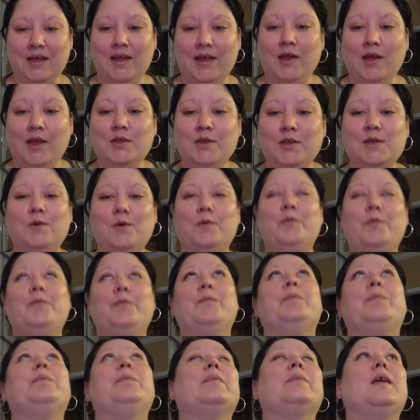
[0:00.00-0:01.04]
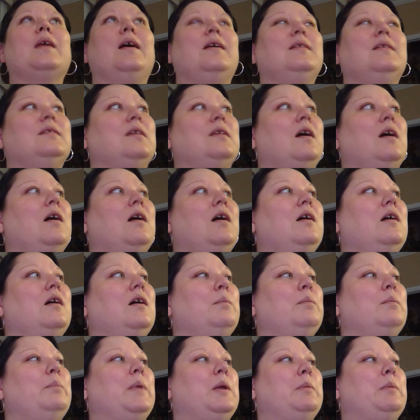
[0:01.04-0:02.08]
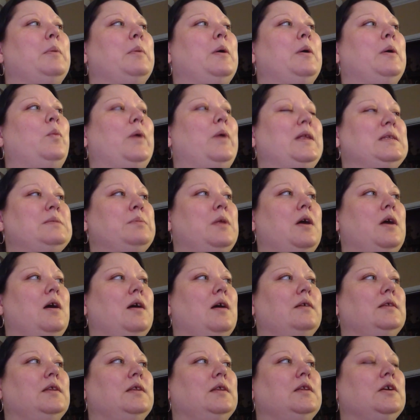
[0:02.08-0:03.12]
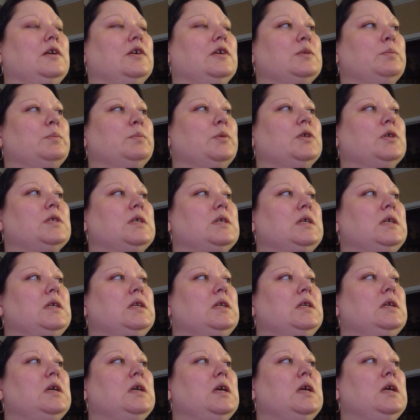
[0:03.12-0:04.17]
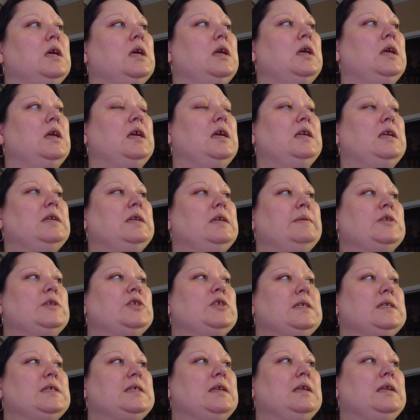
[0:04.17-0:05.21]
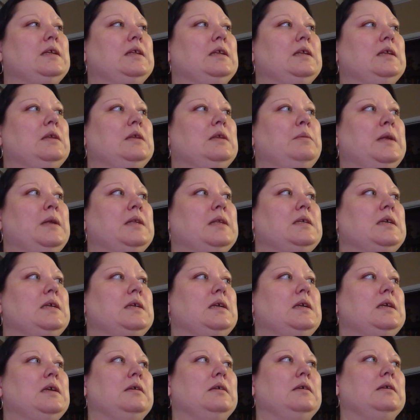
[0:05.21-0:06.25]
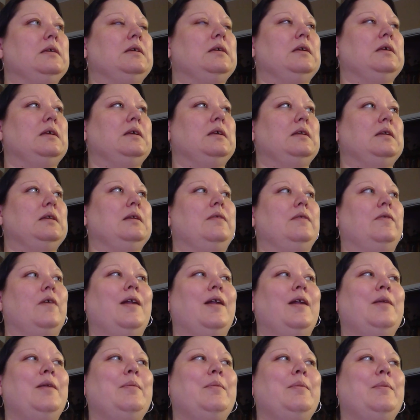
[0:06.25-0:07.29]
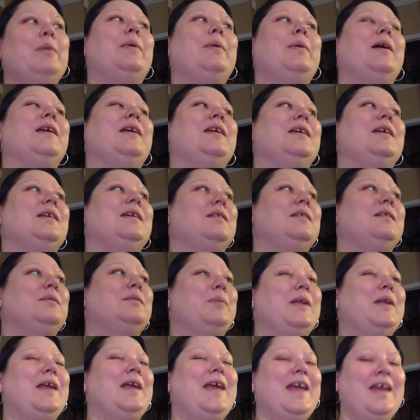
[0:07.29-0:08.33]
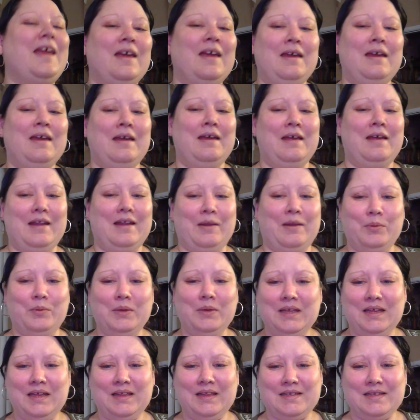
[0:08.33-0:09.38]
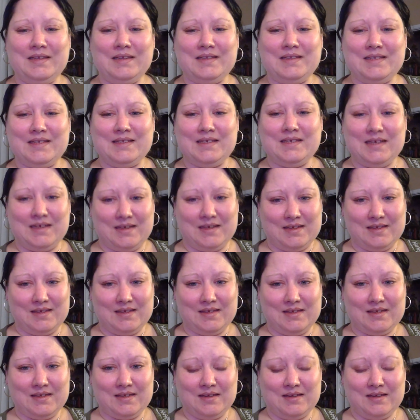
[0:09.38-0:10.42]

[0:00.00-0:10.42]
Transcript: So I saw on Bell Wen's blog that there is a person individually selling Lithomancy. I thought about buying it, but I really like the disc,